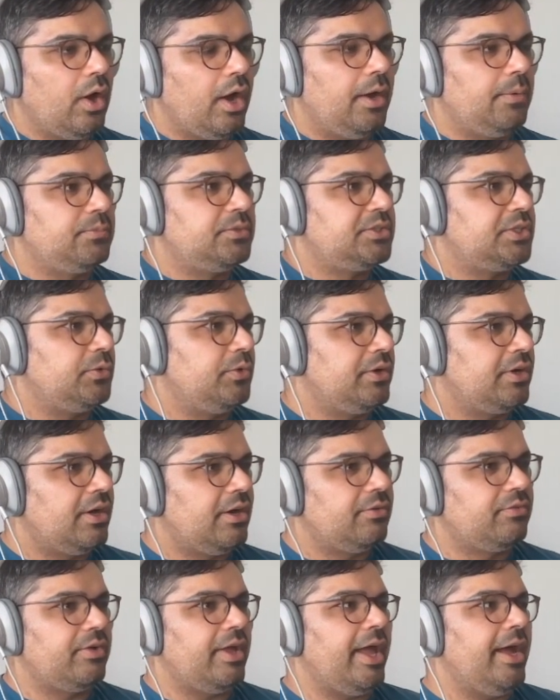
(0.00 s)
showing
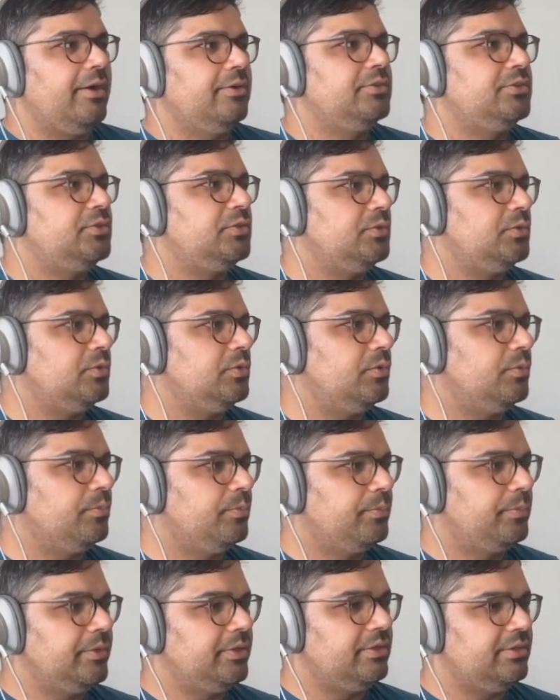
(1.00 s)
off how to
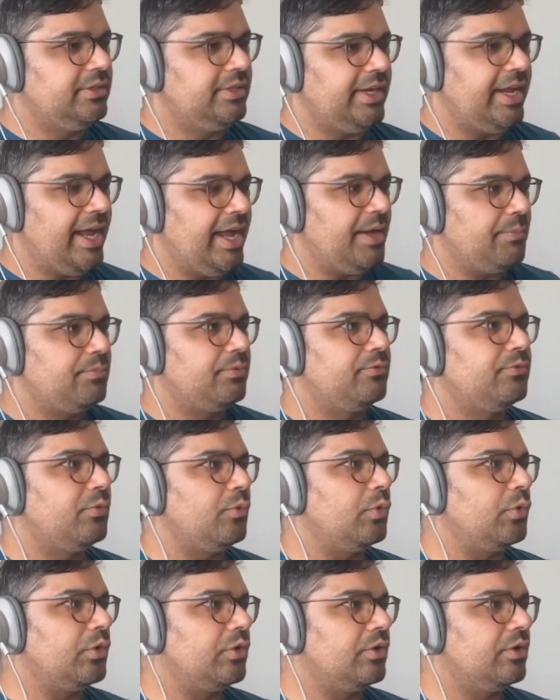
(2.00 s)
build an app
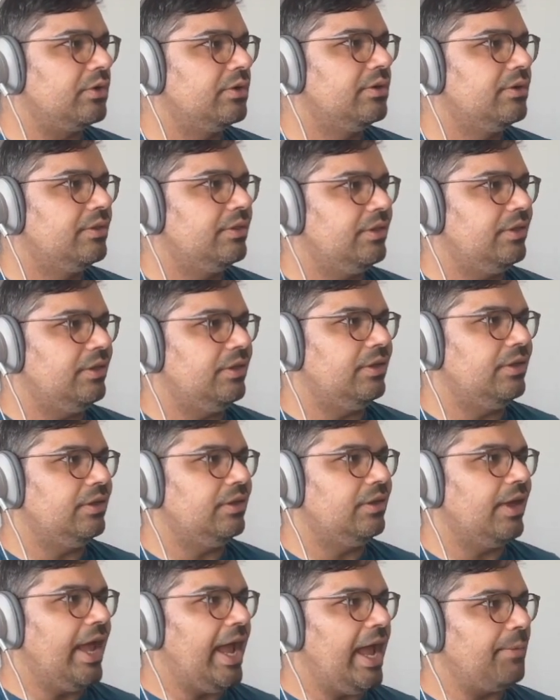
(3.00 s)
for
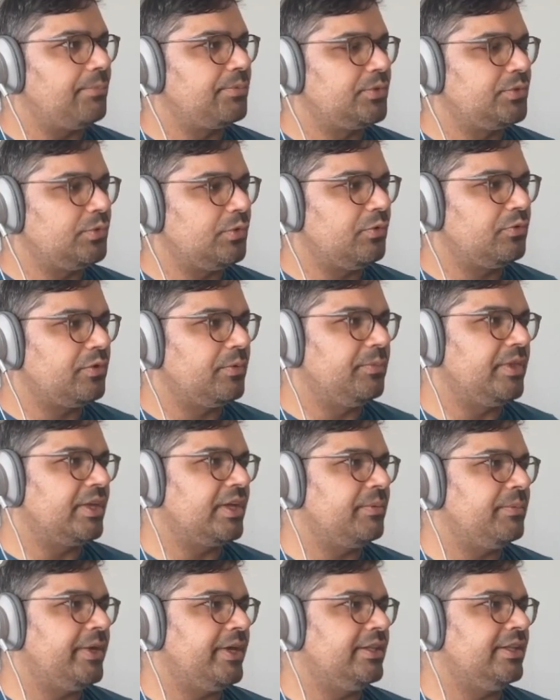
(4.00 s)
the App Store from the
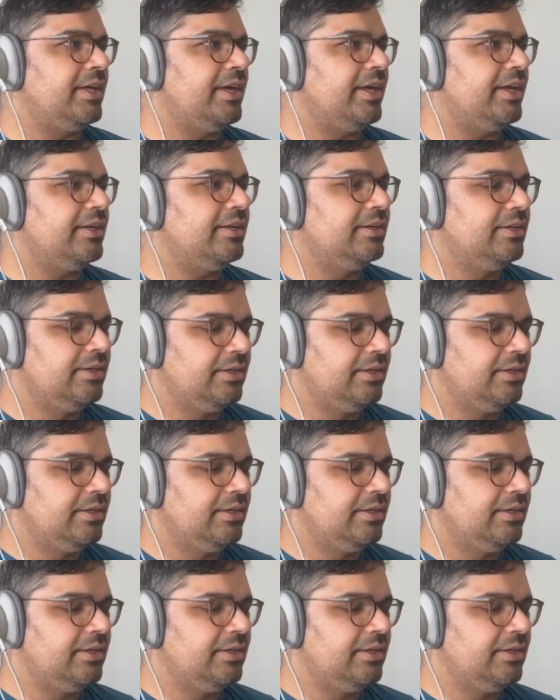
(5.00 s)
command line,